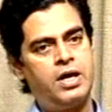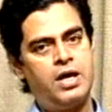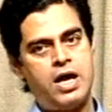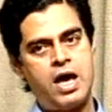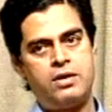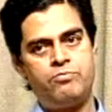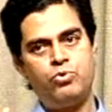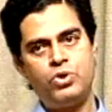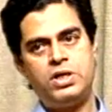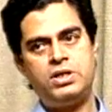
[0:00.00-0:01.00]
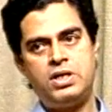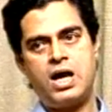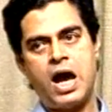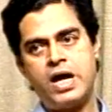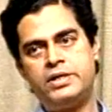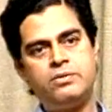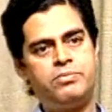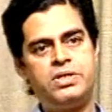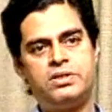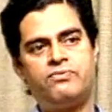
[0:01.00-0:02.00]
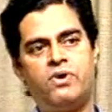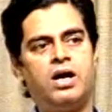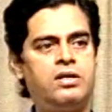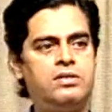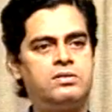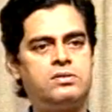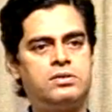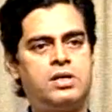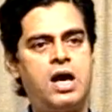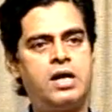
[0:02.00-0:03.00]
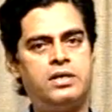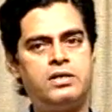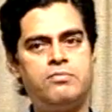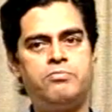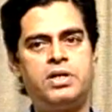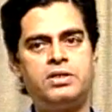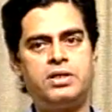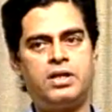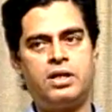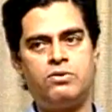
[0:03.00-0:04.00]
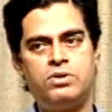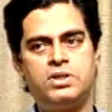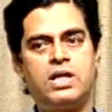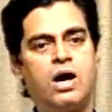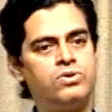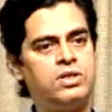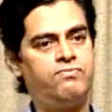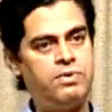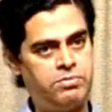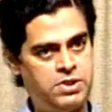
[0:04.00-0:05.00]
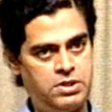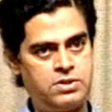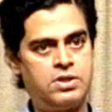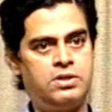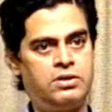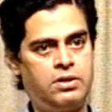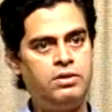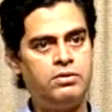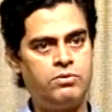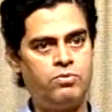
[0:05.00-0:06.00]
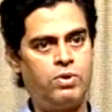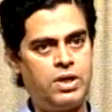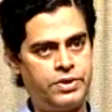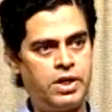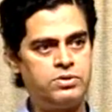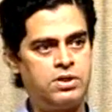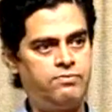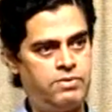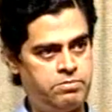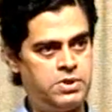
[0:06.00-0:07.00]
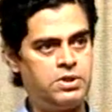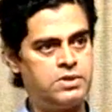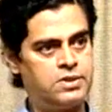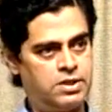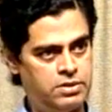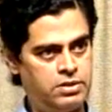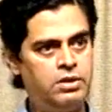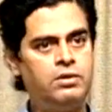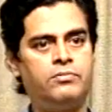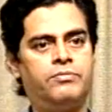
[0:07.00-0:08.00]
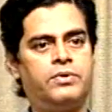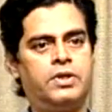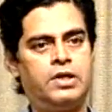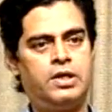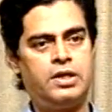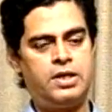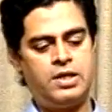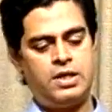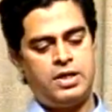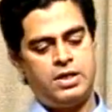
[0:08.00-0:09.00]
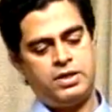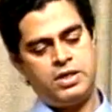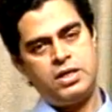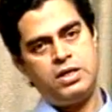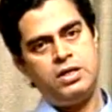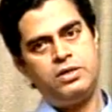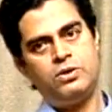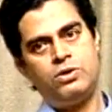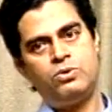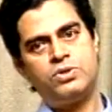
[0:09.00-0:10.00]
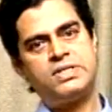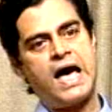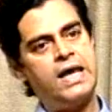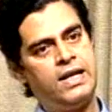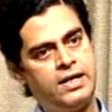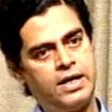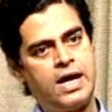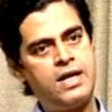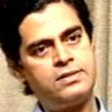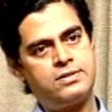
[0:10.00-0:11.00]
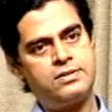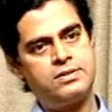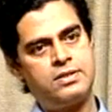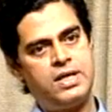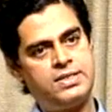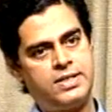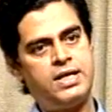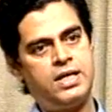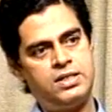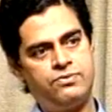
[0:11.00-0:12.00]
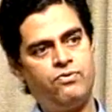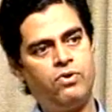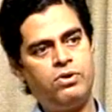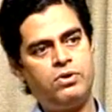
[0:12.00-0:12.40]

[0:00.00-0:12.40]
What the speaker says: and put it in a high temperature furnace at a temperature around 1050 degrees centigrade, 1050 degrees centigrade, then introduce silane gas, SiH4,